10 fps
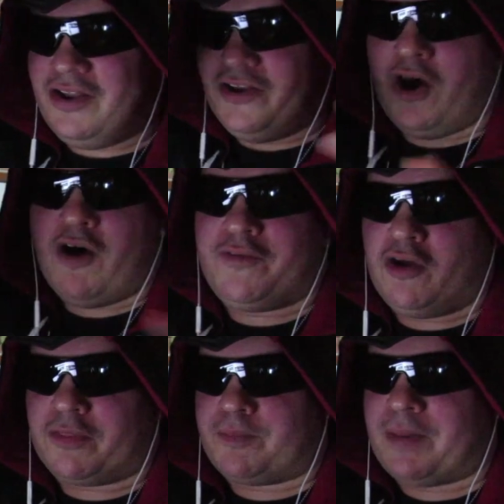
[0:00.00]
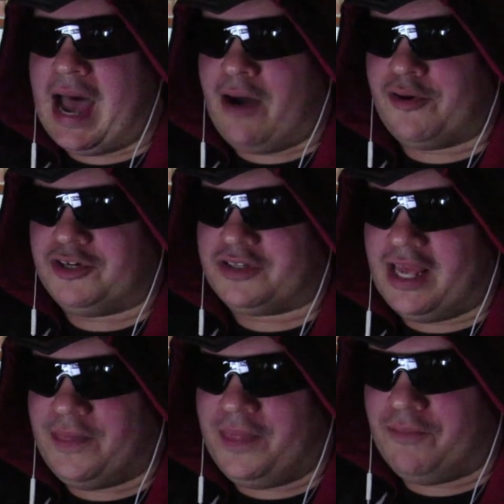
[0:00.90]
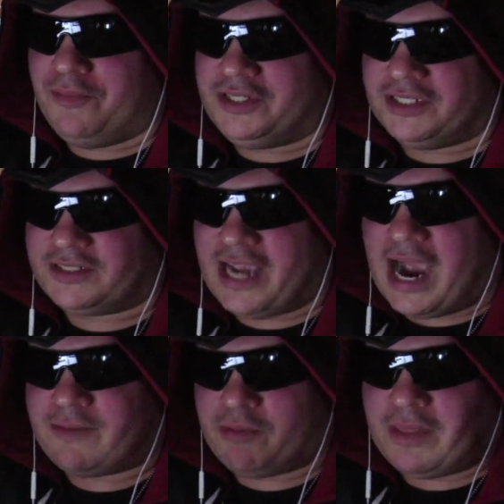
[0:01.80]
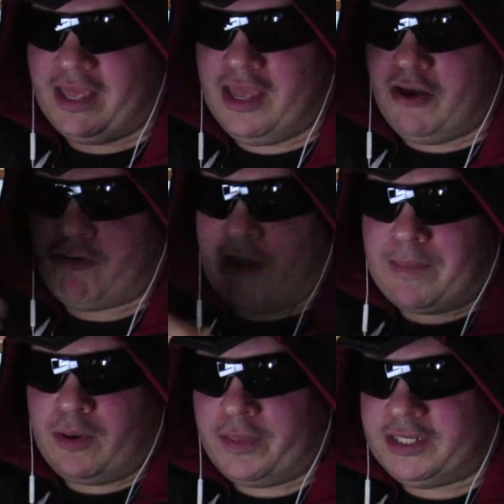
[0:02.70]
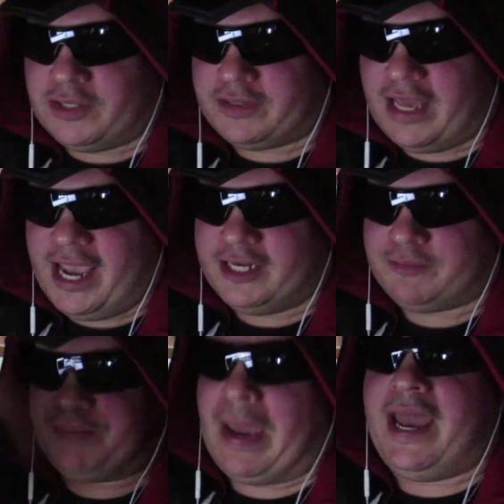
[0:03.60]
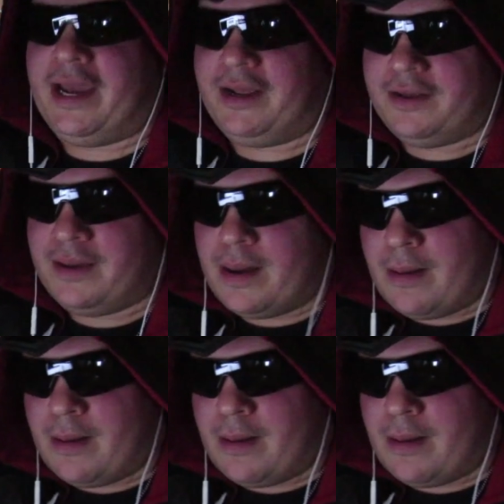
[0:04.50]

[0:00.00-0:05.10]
no views or powers, and then we just got where they grab hold of each other's hands, bang!